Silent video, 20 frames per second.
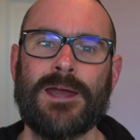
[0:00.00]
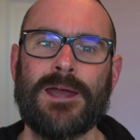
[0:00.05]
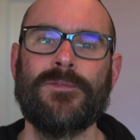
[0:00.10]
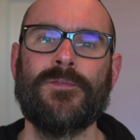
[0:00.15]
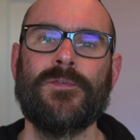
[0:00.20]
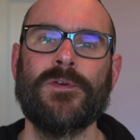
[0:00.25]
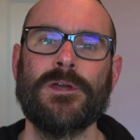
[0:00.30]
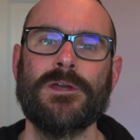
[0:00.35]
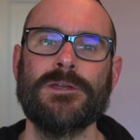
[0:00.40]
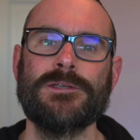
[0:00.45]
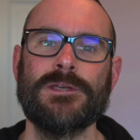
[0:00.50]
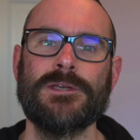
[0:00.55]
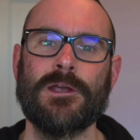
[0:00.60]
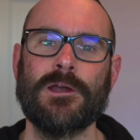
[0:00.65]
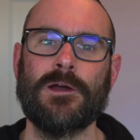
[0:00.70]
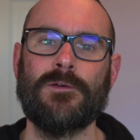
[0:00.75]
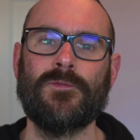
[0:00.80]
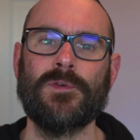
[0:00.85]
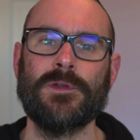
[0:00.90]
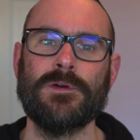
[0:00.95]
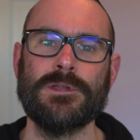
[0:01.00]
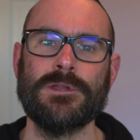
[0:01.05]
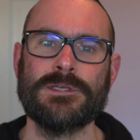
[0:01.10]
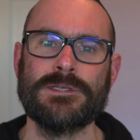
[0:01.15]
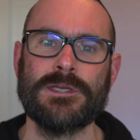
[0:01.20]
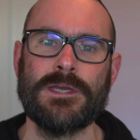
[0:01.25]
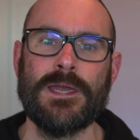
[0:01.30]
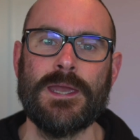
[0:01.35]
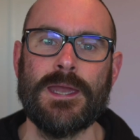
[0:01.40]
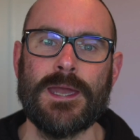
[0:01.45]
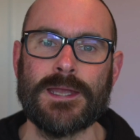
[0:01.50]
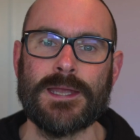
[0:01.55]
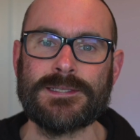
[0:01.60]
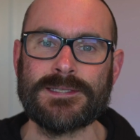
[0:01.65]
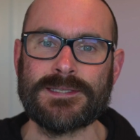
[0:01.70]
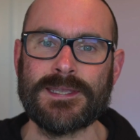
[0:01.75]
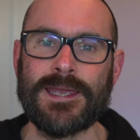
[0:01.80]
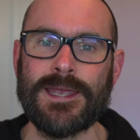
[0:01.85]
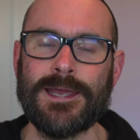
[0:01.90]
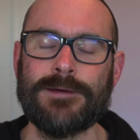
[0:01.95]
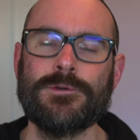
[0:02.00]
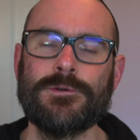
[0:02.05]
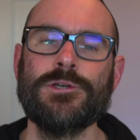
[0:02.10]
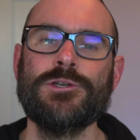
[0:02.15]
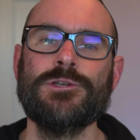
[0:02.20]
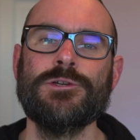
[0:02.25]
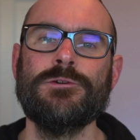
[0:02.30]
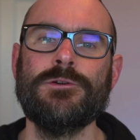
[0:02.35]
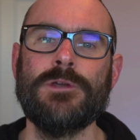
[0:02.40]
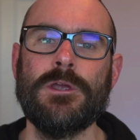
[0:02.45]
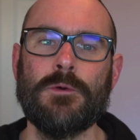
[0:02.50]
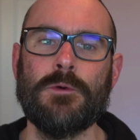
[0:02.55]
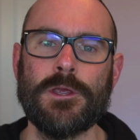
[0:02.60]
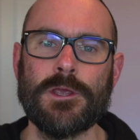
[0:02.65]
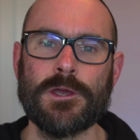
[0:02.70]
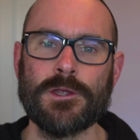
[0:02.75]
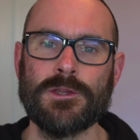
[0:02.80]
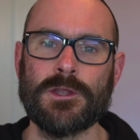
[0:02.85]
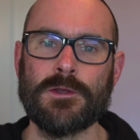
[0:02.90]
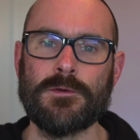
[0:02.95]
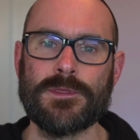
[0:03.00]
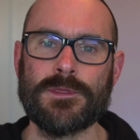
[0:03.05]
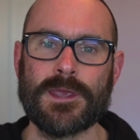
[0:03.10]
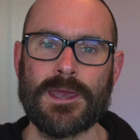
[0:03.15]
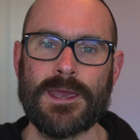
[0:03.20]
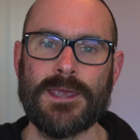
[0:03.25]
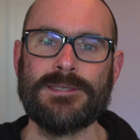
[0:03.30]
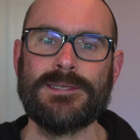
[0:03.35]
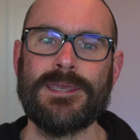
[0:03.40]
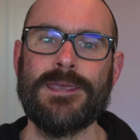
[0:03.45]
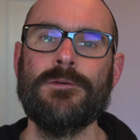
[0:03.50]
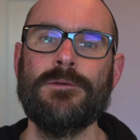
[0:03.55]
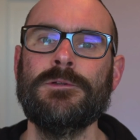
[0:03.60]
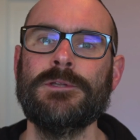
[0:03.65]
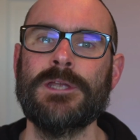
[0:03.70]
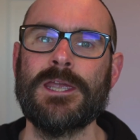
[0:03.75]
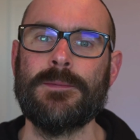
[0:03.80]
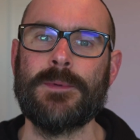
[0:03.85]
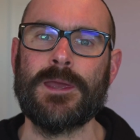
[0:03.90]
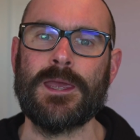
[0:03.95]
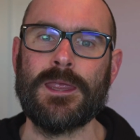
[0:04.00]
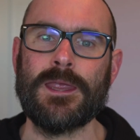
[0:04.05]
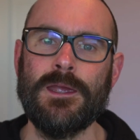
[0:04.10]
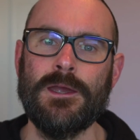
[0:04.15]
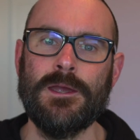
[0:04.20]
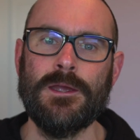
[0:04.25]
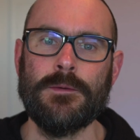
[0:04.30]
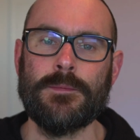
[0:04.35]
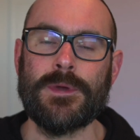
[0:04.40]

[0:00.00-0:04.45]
advocate at Confluent, and today I want to show you what you can do with ksqlDB